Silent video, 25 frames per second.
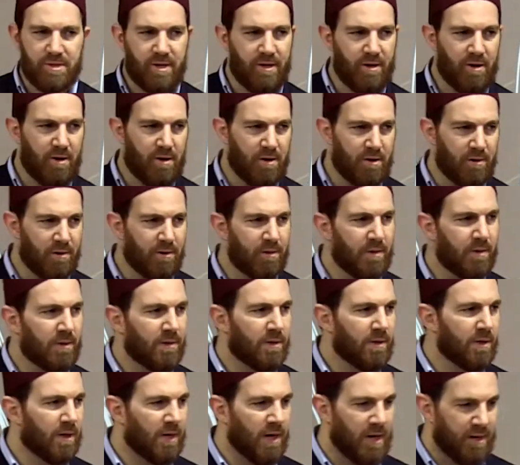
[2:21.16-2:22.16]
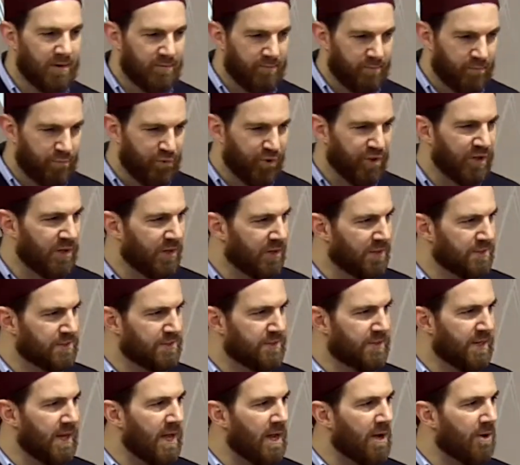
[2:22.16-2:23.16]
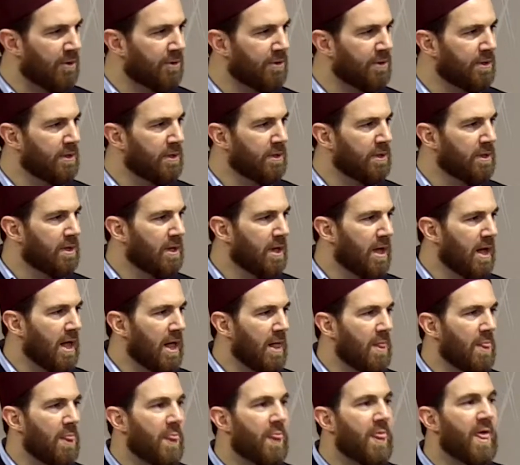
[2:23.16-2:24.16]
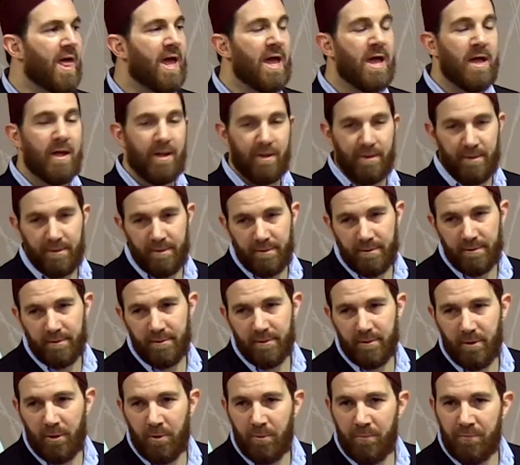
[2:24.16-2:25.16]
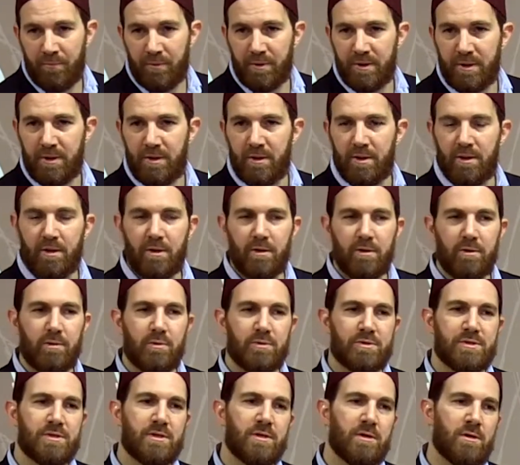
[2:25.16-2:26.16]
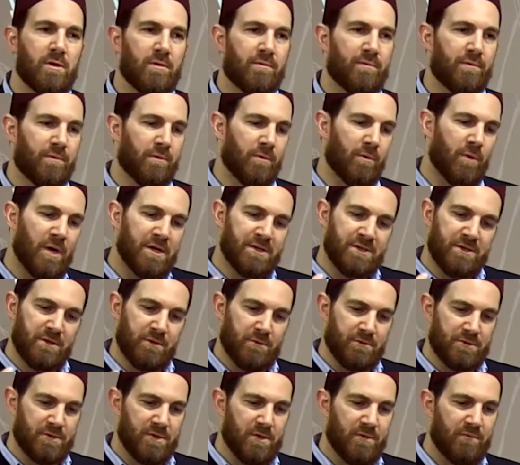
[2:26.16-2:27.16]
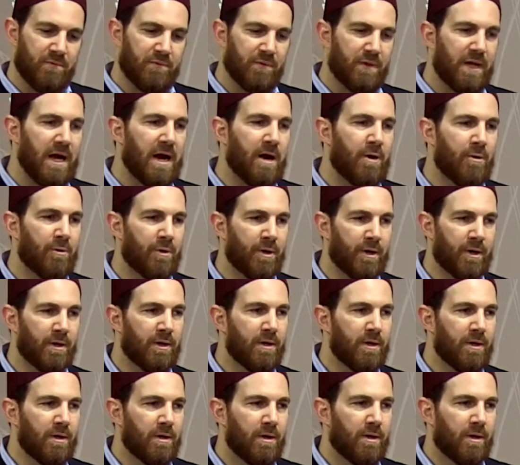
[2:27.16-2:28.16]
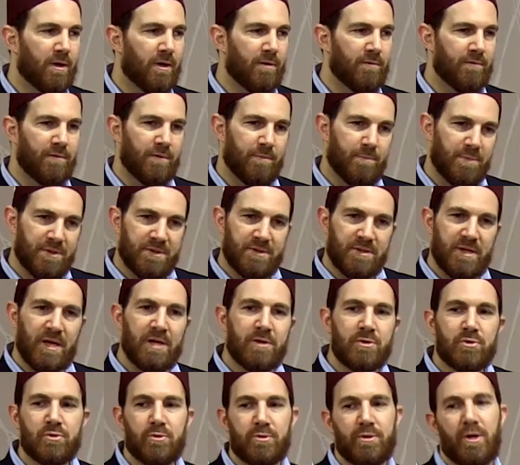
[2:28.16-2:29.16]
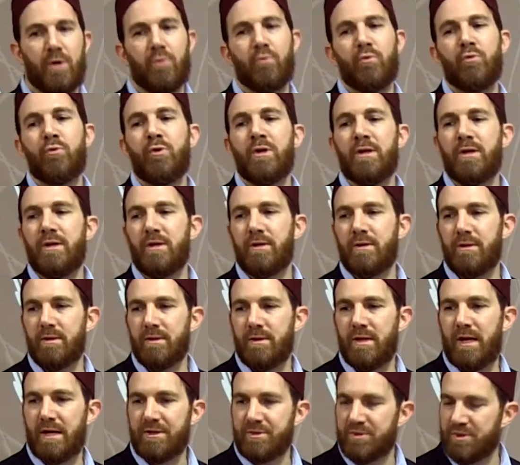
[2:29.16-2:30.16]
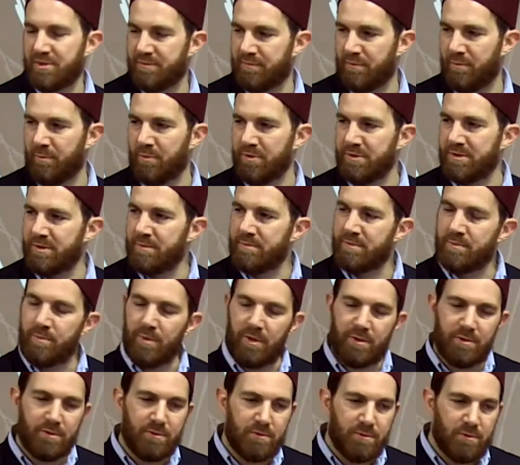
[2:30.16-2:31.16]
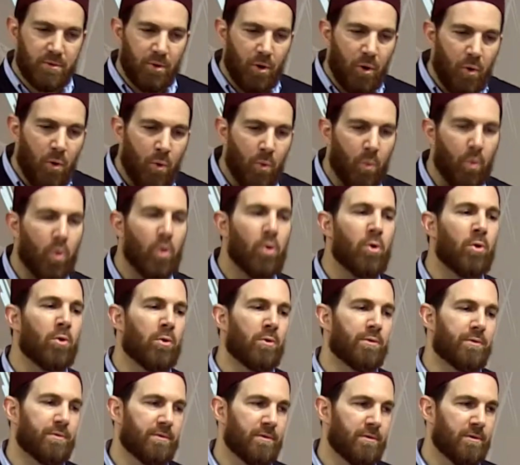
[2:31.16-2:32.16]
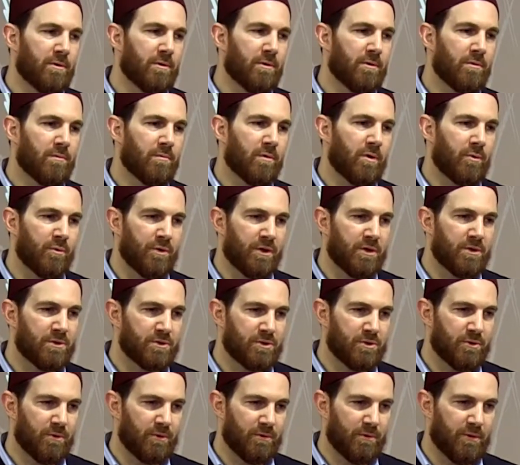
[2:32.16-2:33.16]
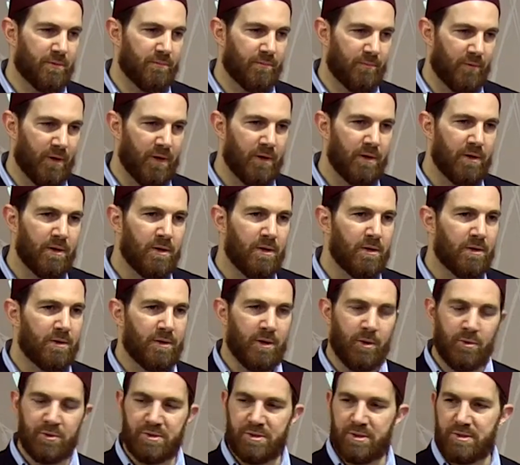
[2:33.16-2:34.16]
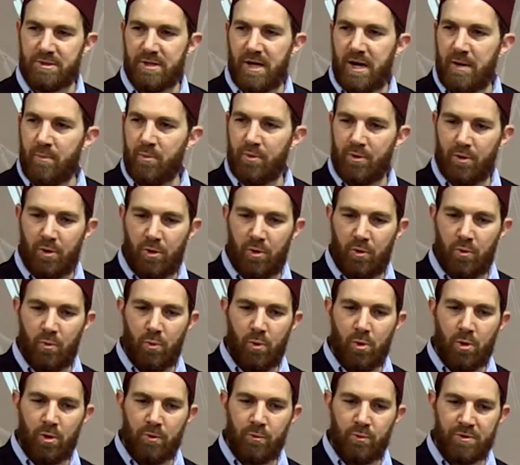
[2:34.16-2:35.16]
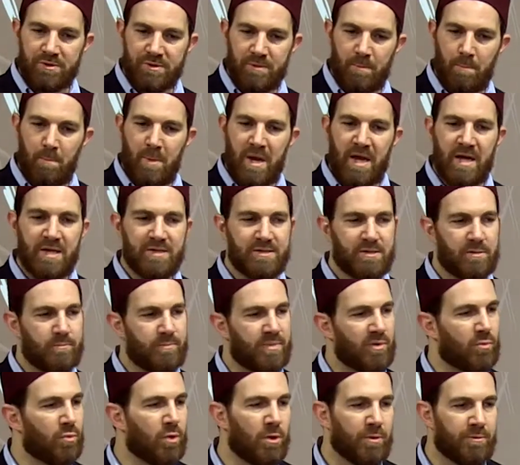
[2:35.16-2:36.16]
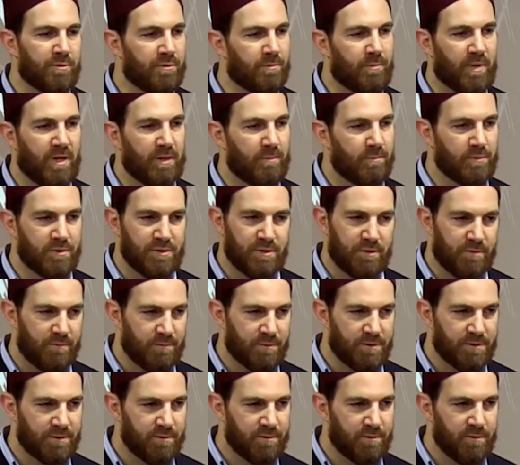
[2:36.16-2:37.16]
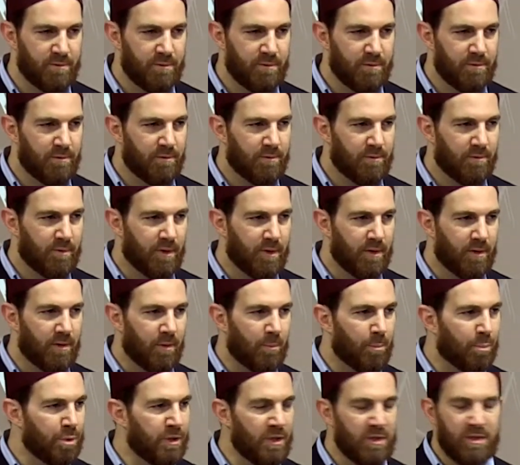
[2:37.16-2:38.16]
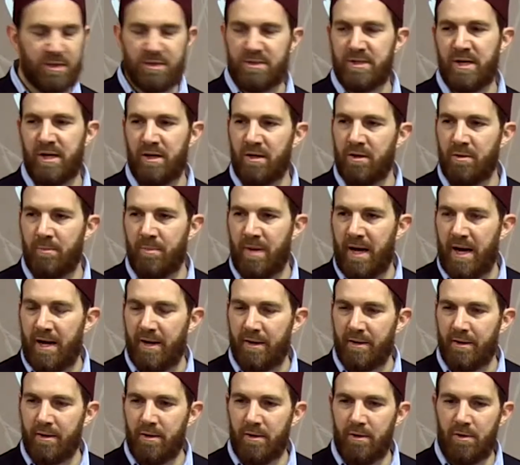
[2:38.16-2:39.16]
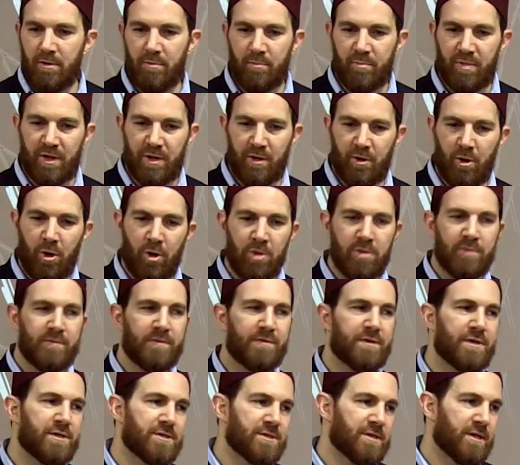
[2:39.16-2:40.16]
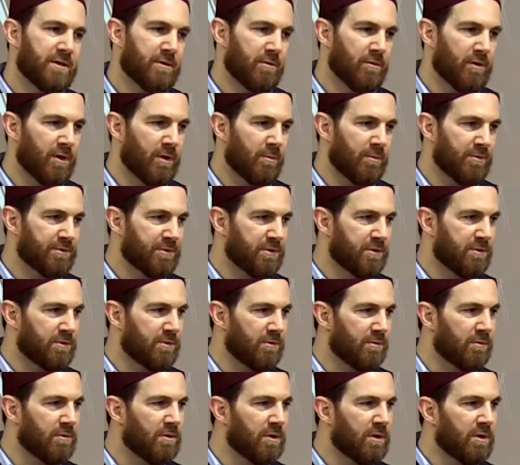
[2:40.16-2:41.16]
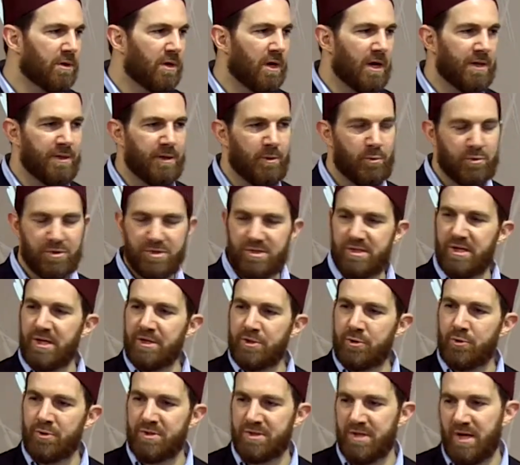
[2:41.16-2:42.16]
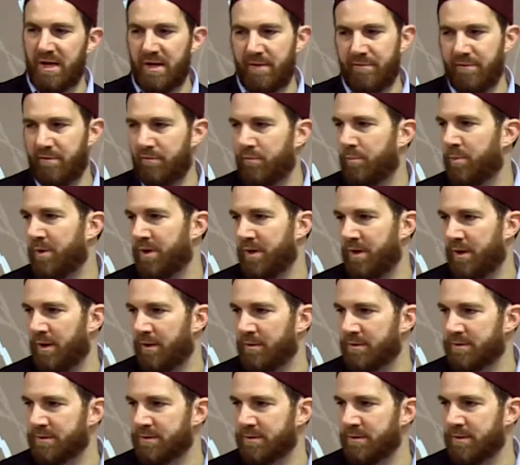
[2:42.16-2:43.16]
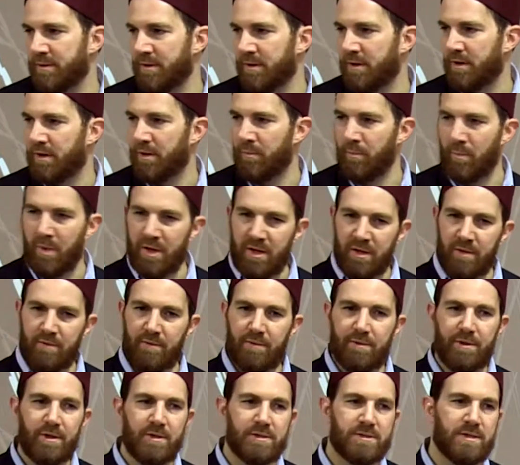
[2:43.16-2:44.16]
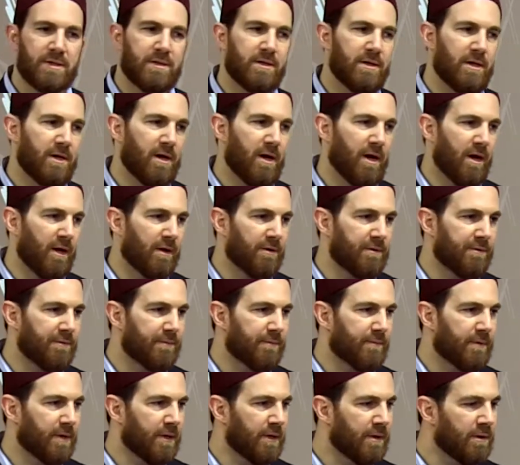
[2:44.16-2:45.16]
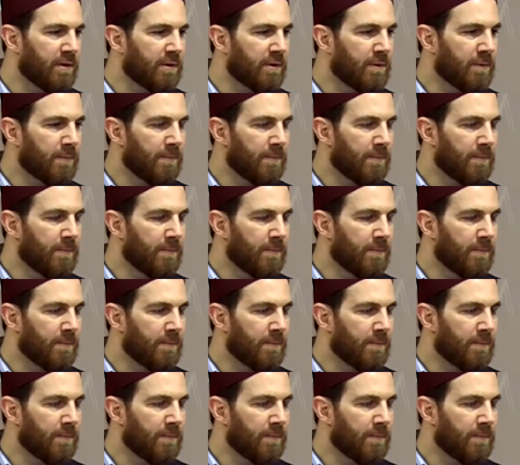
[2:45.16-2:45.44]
that are kind of bringing us down, and then, hopefully, you'll see a flourishing, you'll see a flowering of the potential that we really, not just for Muslims, but to the whole world, what we can show them, right? There was a time when the whole world was amazed and bewildered by Muslims, right? Completely taken aback by all of the things that they were able to do. And they were centuries ahead of everybody else in many of the things that they had, right?